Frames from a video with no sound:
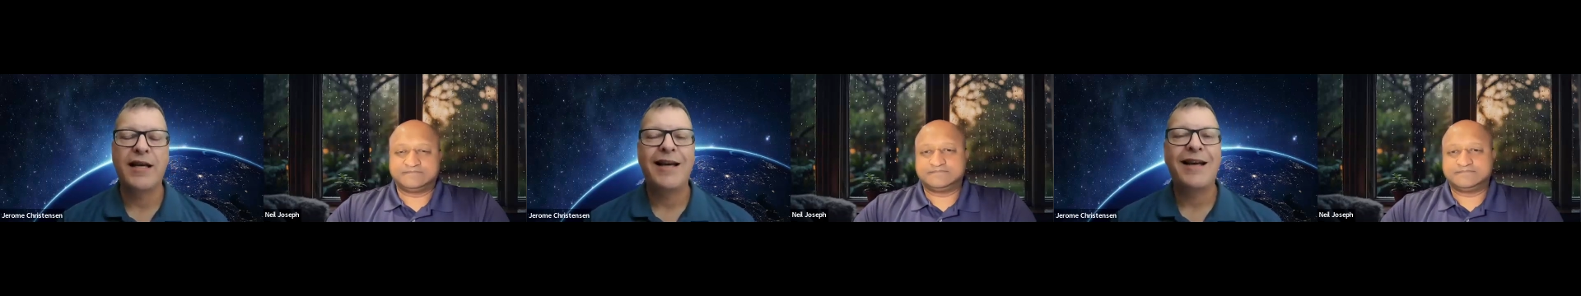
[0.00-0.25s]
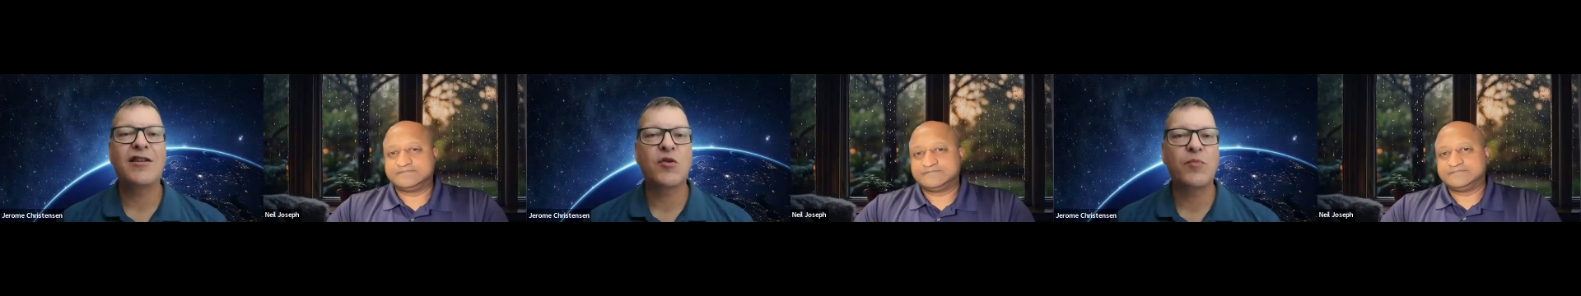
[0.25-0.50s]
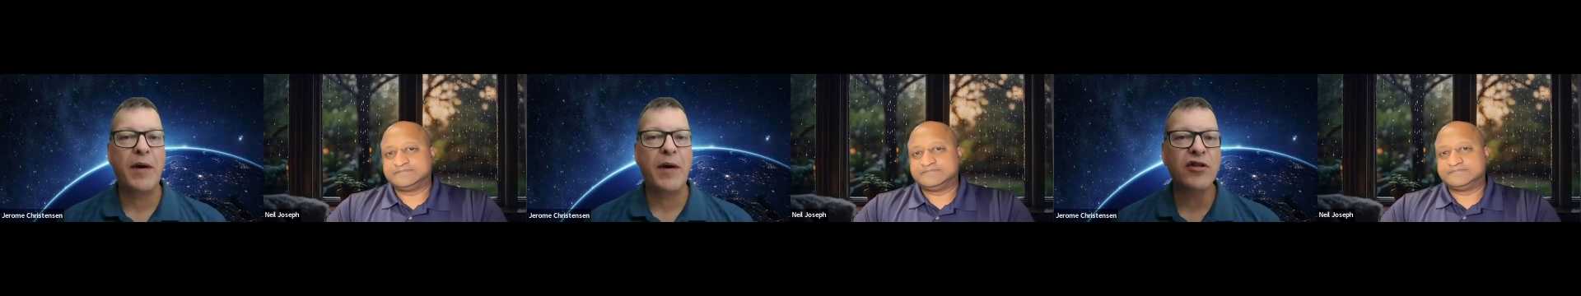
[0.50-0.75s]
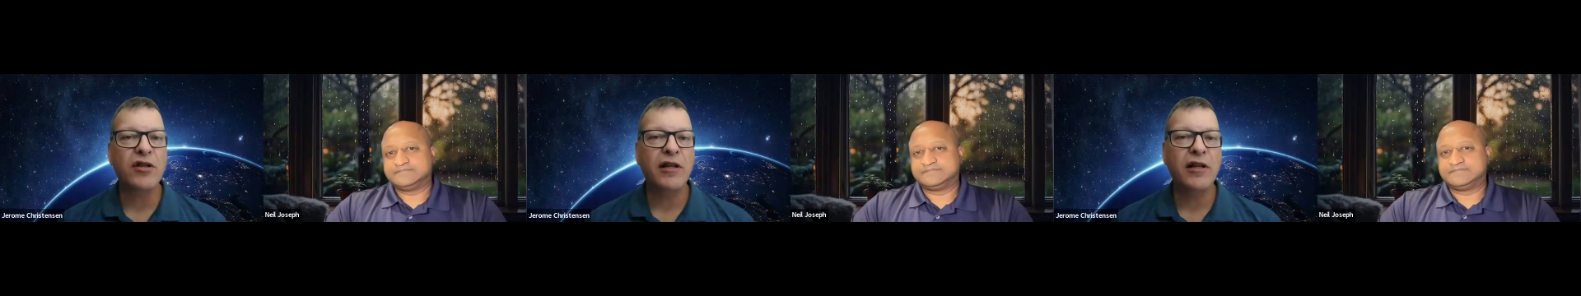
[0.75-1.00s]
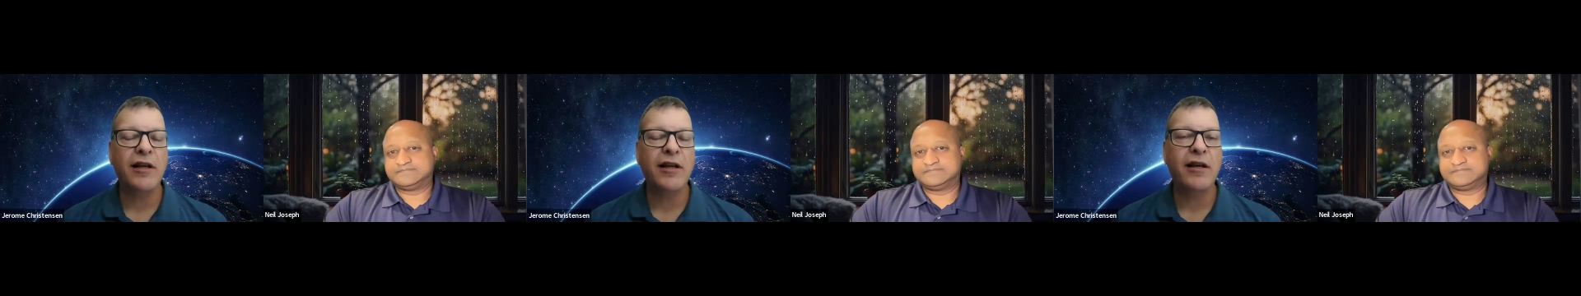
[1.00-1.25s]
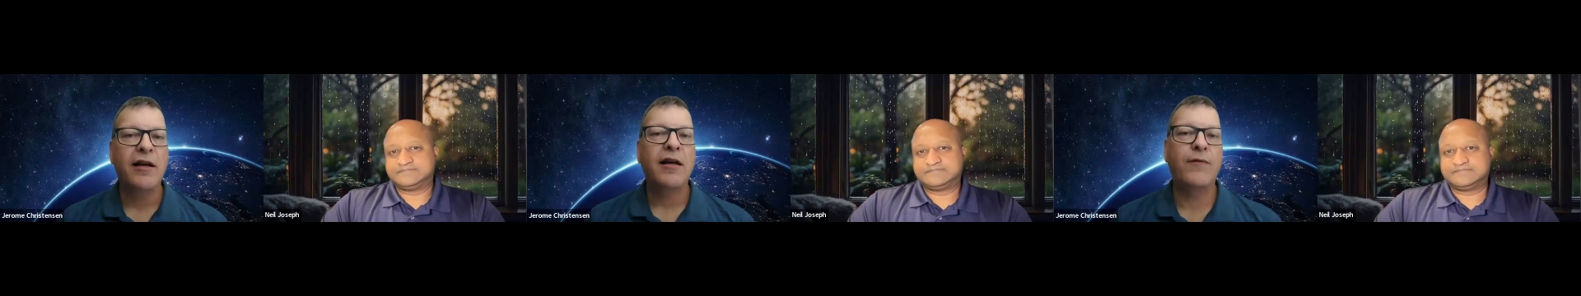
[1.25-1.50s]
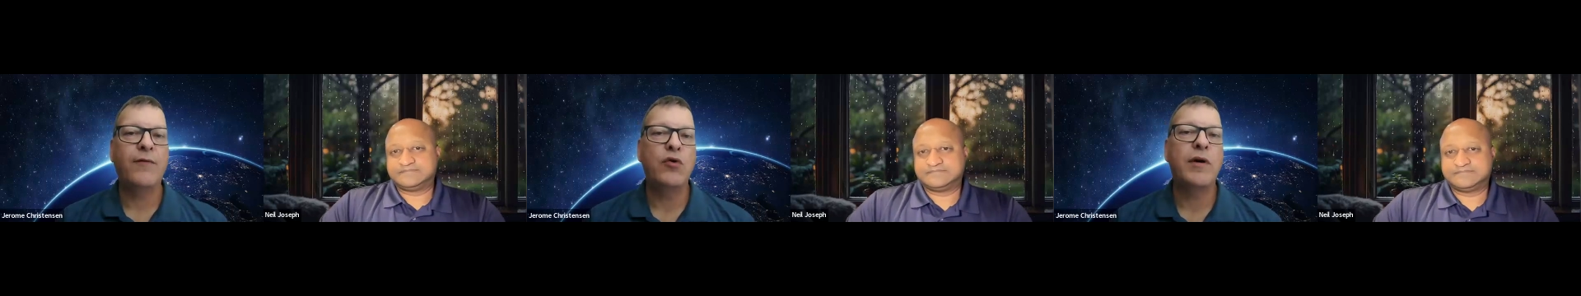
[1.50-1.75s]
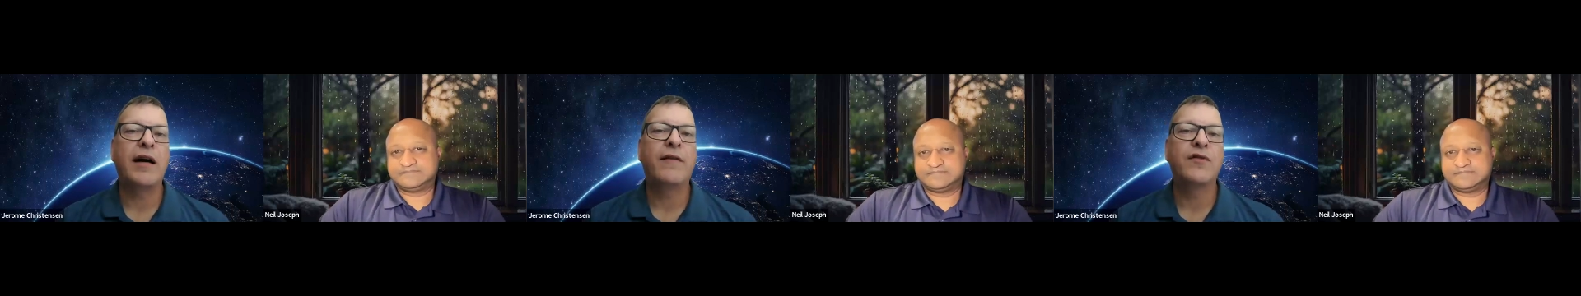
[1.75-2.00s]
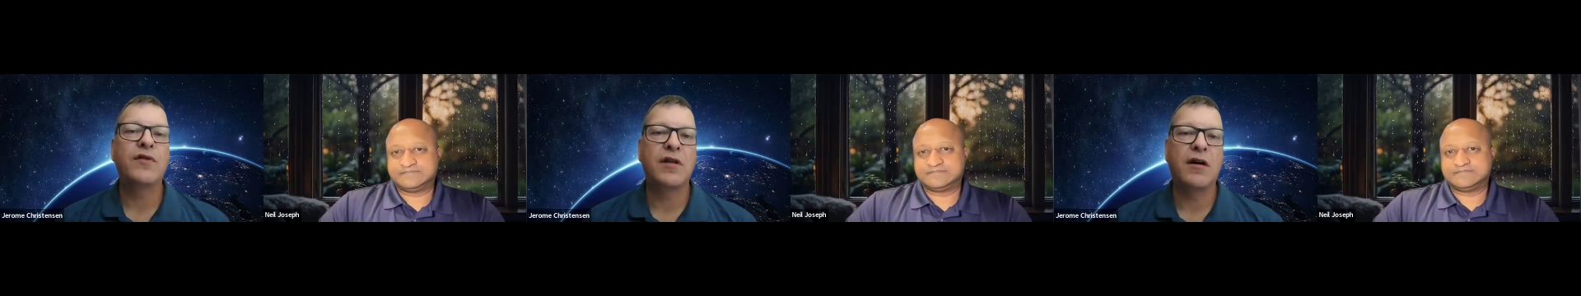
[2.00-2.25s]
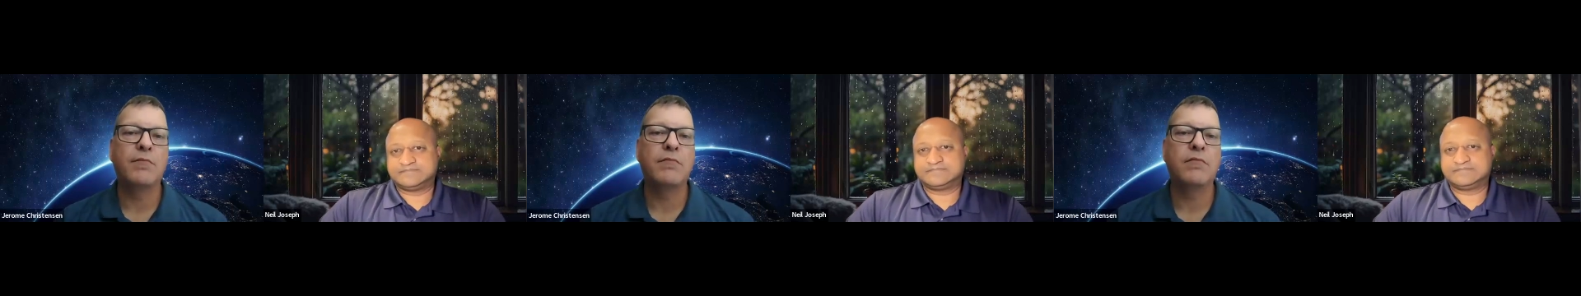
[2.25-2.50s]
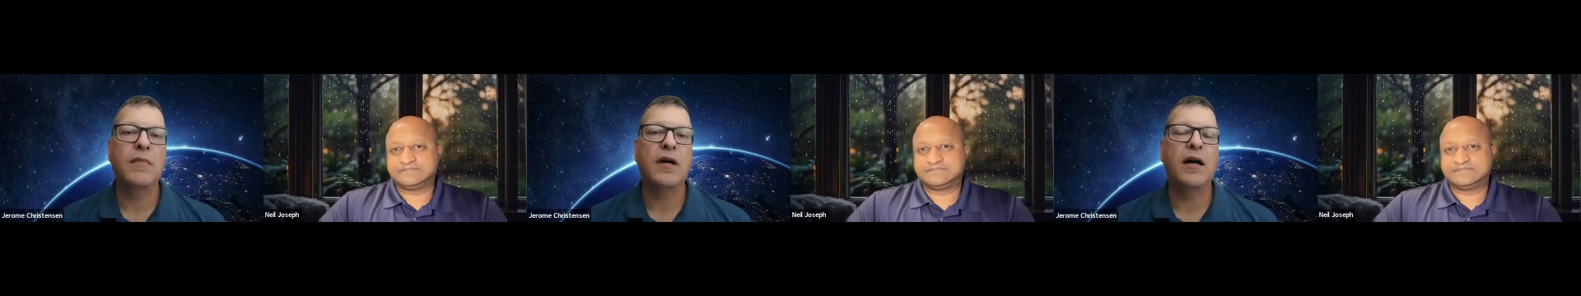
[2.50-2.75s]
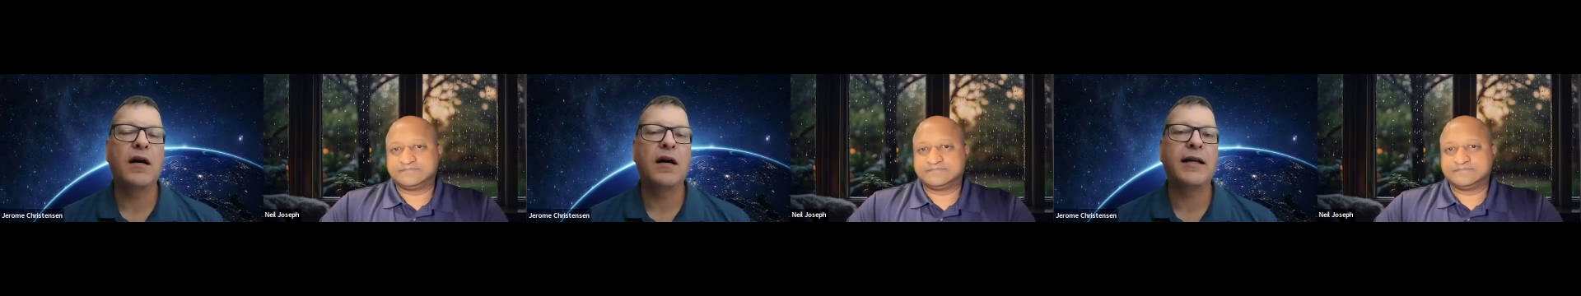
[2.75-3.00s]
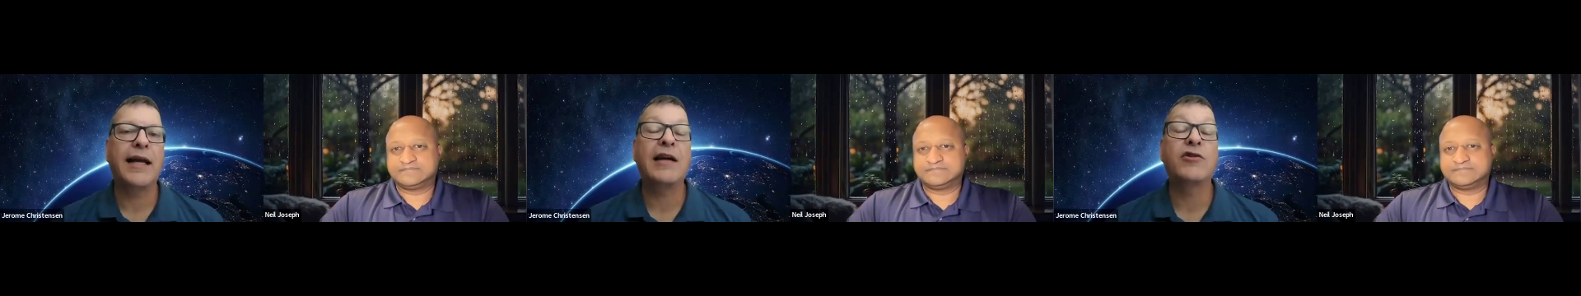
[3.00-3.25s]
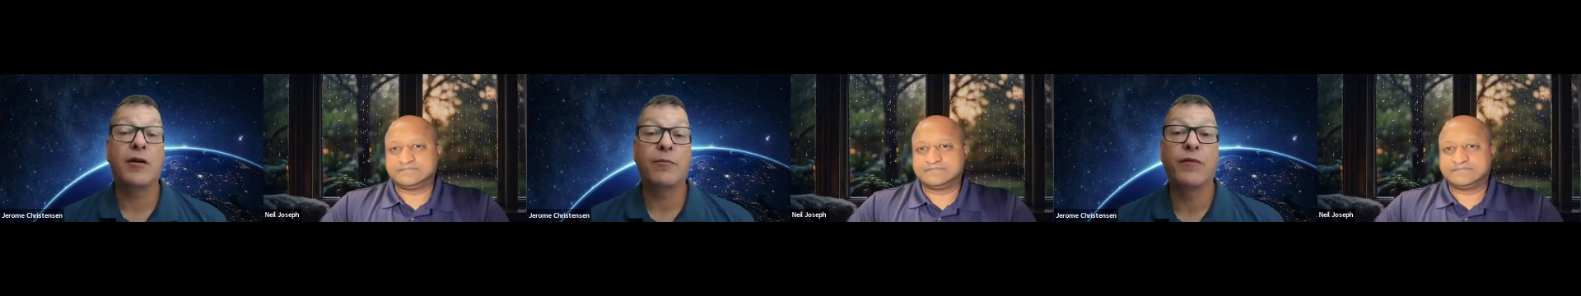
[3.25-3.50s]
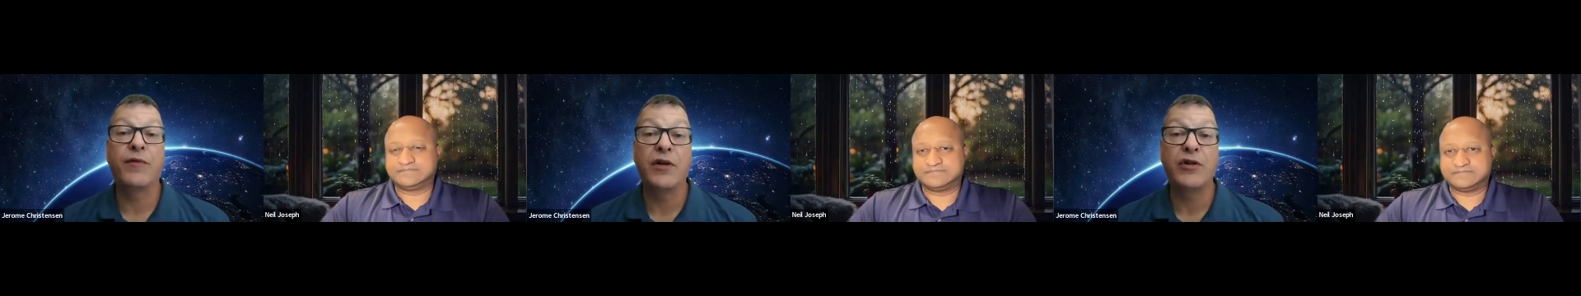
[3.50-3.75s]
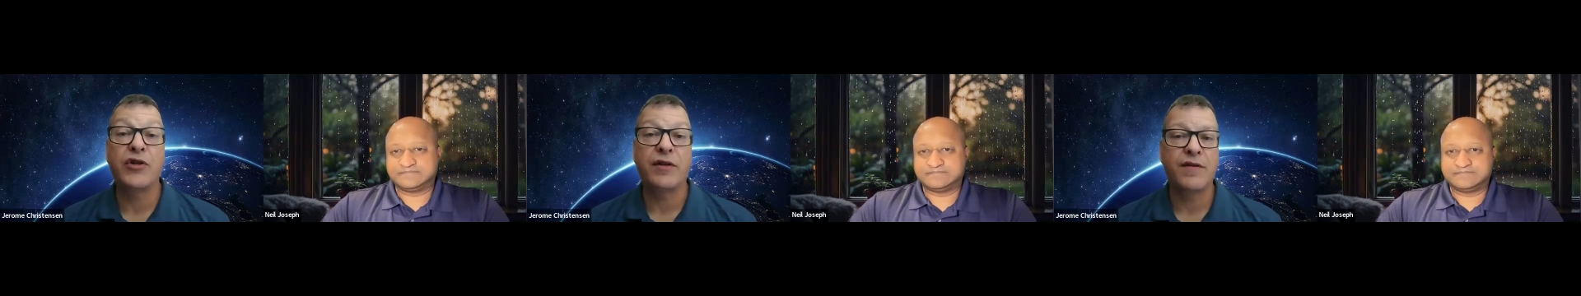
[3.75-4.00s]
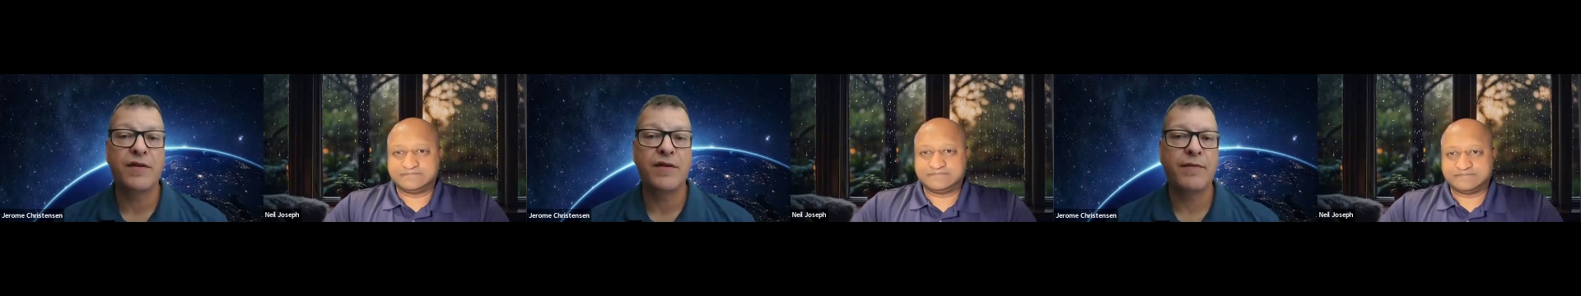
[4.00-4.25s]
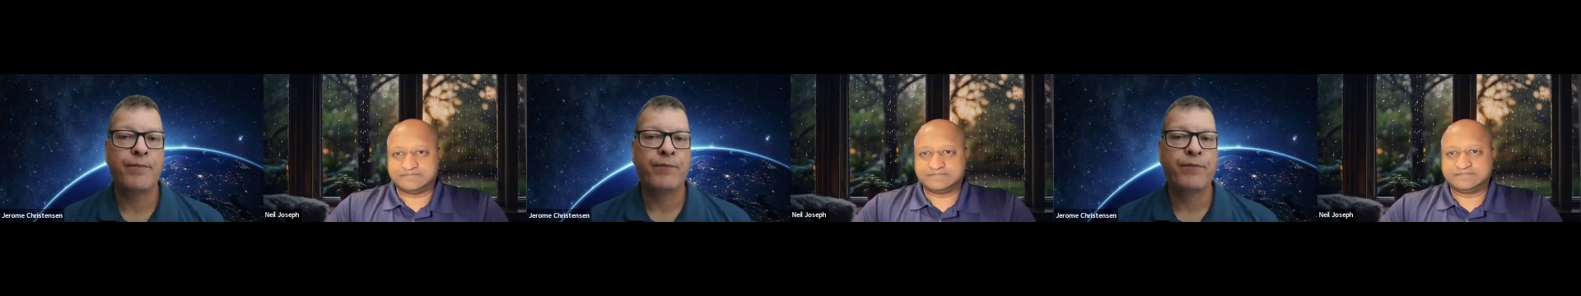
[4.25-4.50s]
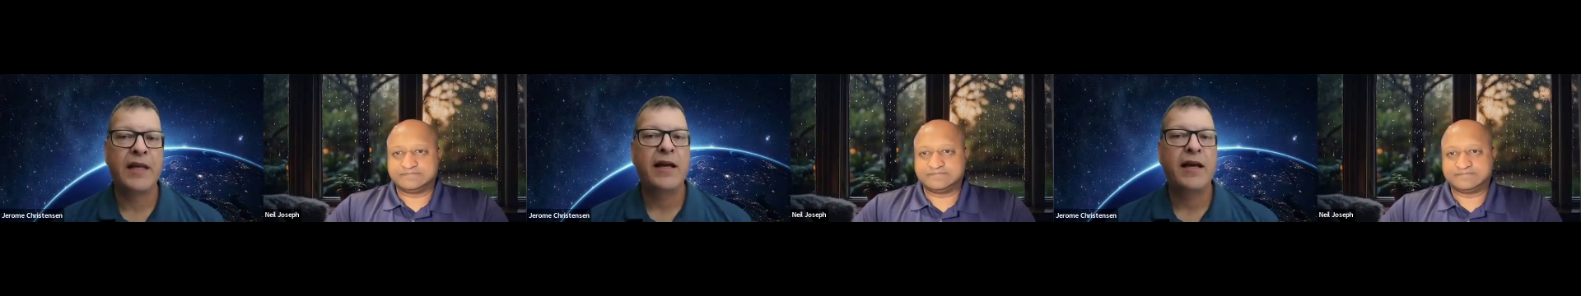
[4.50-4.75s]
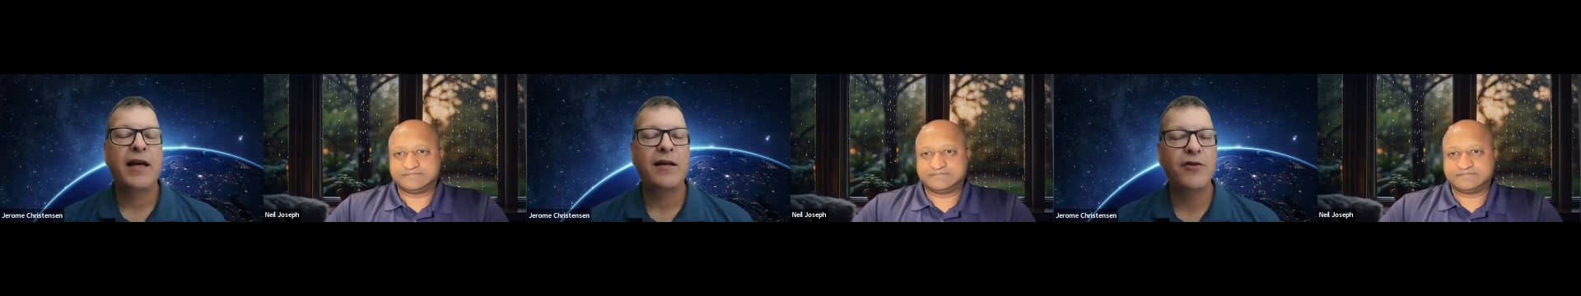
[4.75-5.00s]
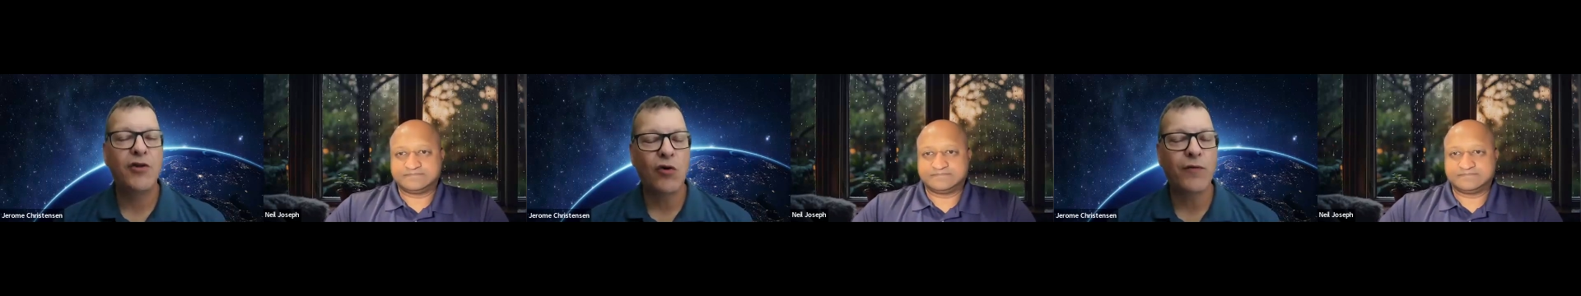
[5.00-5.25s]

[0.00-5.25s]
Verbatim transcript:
Speaker 1: especially if you have some uh, catch up provisions. Don't